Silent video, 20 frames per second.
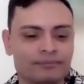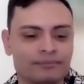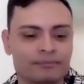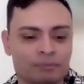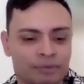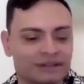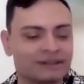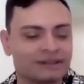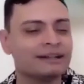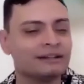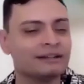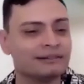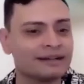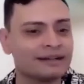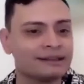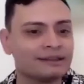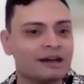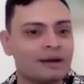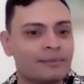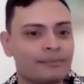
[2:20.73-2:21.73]
but they look
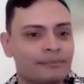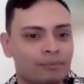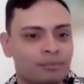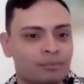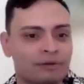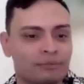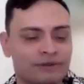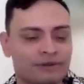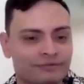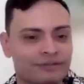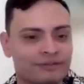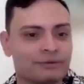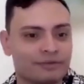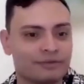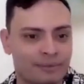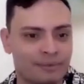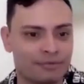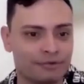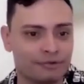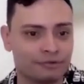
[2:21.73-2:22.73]
at them, but we view
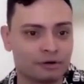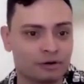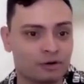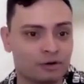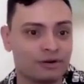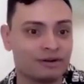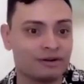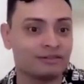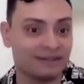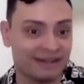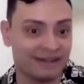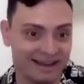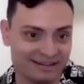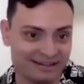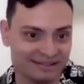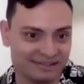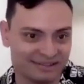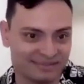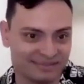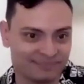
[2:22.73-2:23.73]
them through a queer
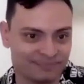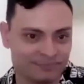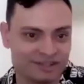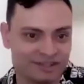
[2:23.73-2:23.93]
lens.